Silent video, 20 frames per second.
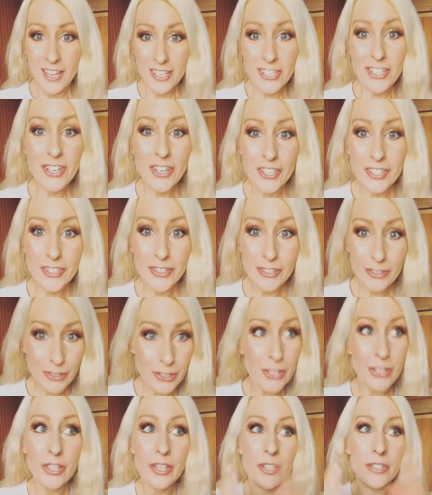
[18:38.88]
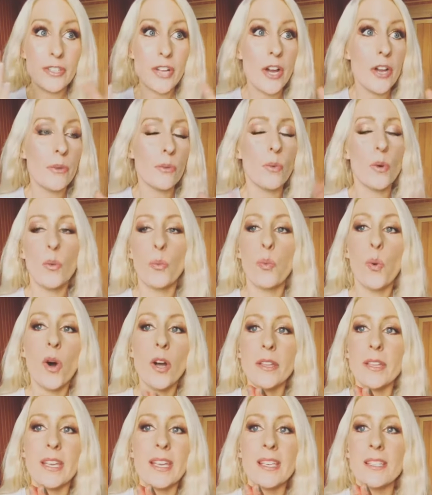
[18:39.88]
you gotta you gotta go well
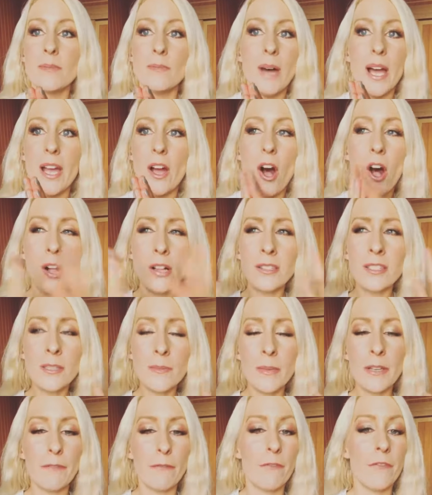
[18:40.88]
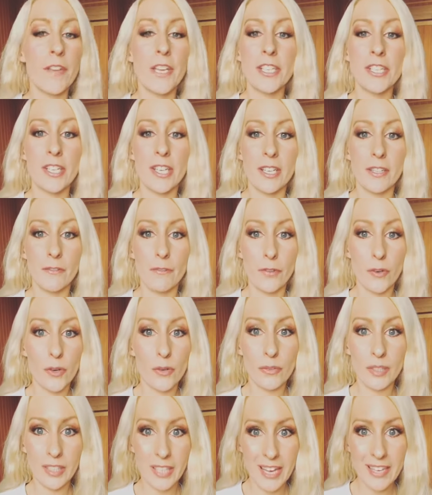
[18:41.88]
what is my ultimate vision
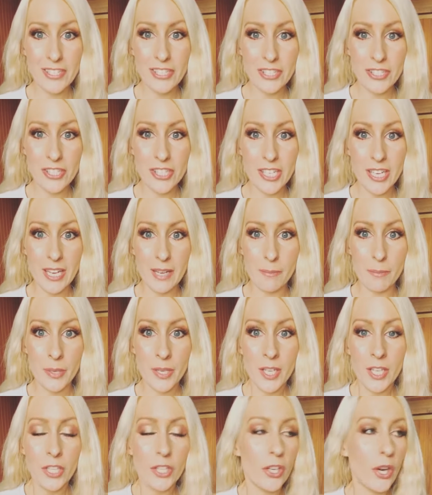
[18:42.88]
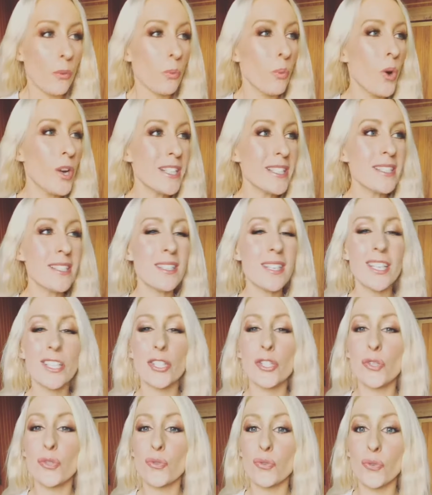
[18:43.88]
for a relationship you know, what is an
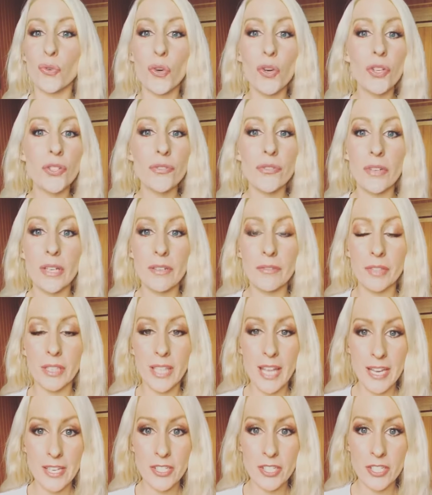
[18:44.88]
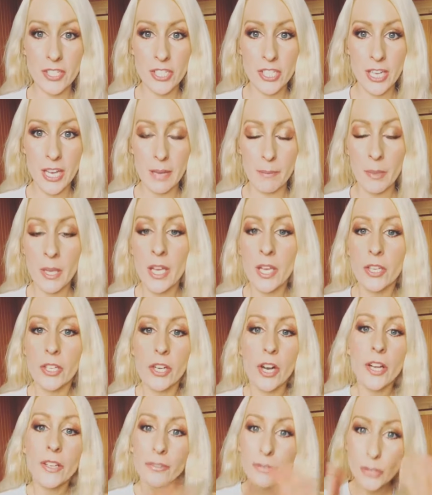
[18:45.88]
extraordinary relationship? You
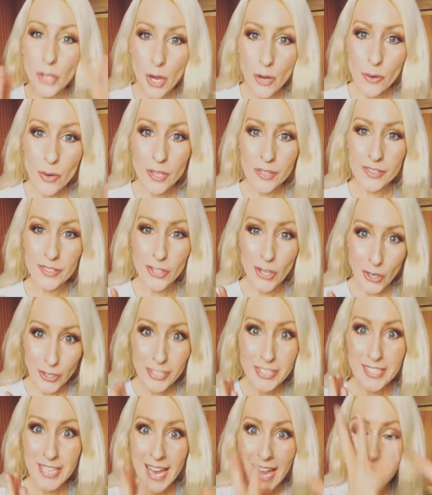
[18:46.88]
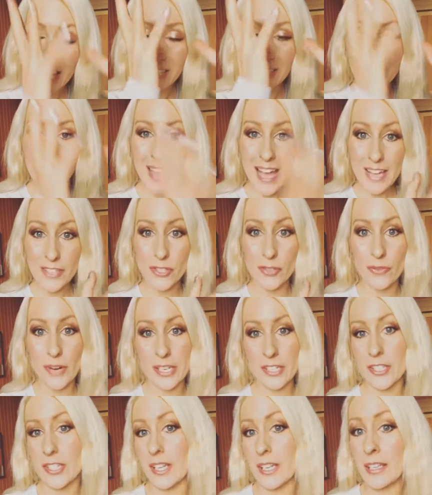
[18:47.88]
know, go on, go to town in that
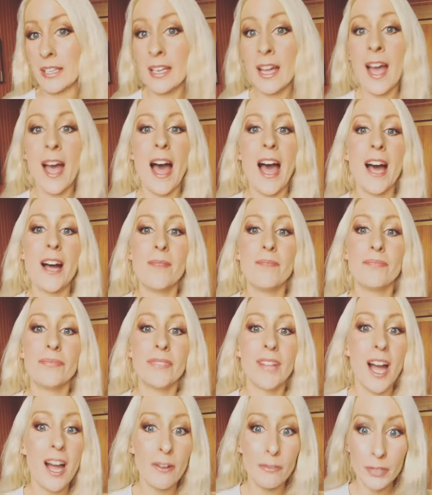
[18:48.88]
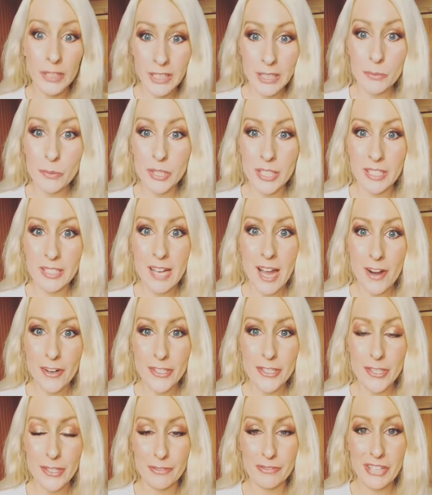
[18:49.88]
direction. Um, I really would
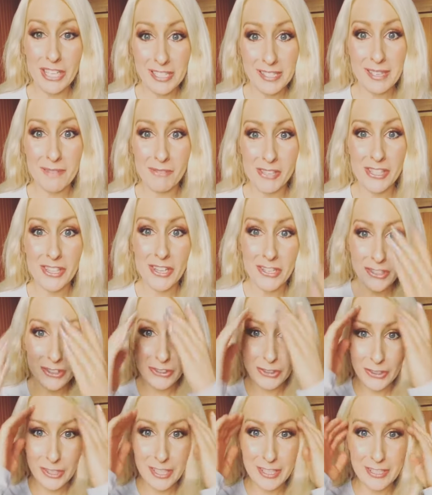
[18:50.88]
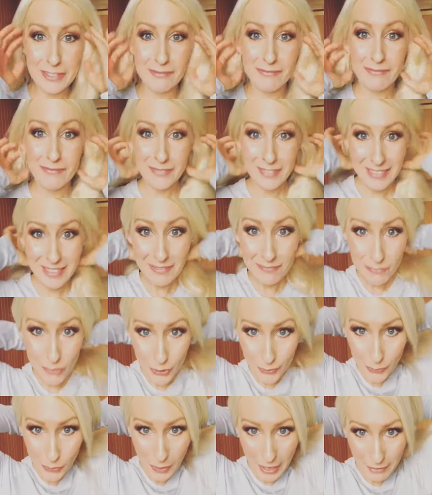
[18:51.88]
encourage you if that's something that you're looking to
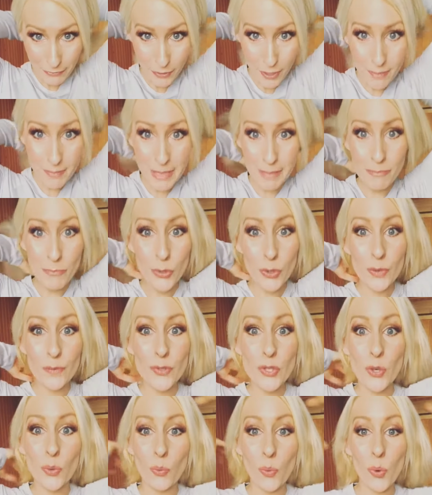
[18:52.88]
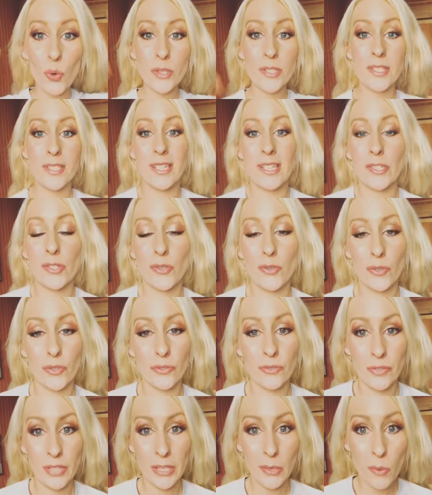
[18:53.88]
move away from and move towards an
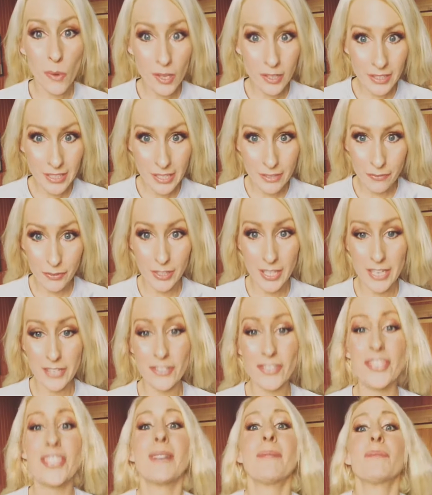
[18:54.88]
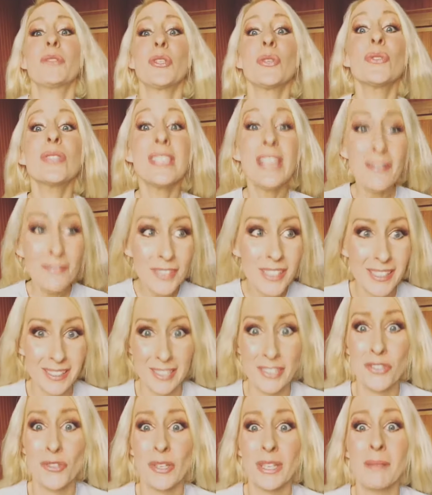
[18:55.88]
extraordinary quality of relationship to
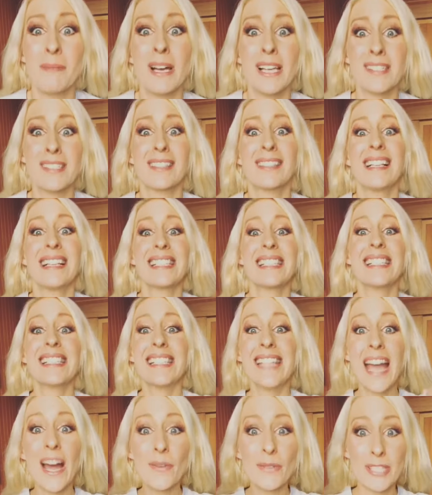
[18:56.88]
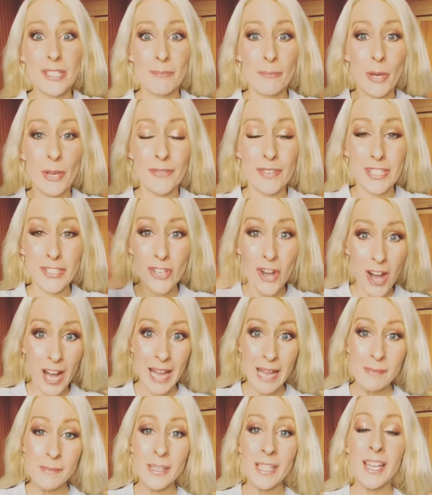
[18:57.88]
definitely join the masterclasses. Now is the perfect
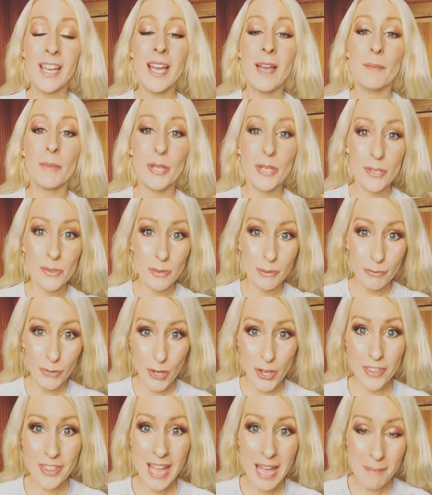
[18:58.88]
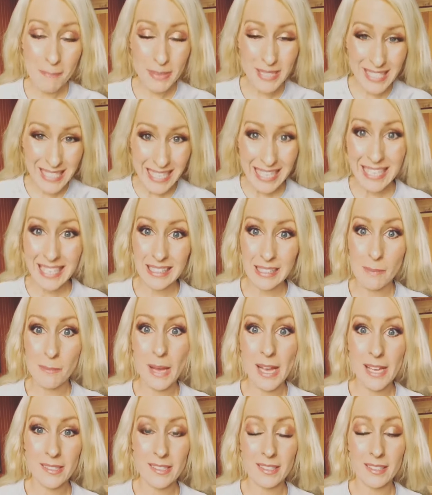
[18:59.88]
time because we've got that particular
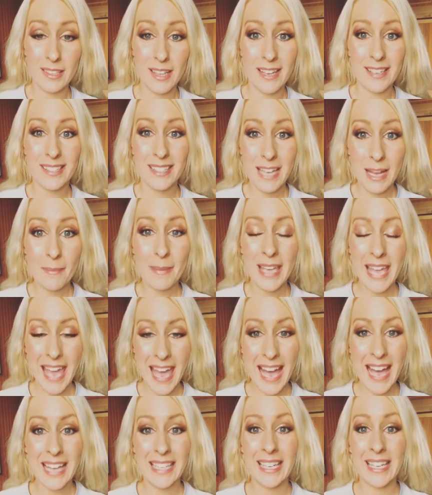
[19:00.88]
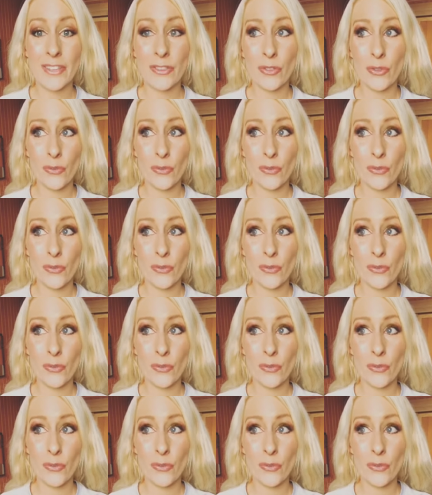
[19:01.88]
masterclass coming out in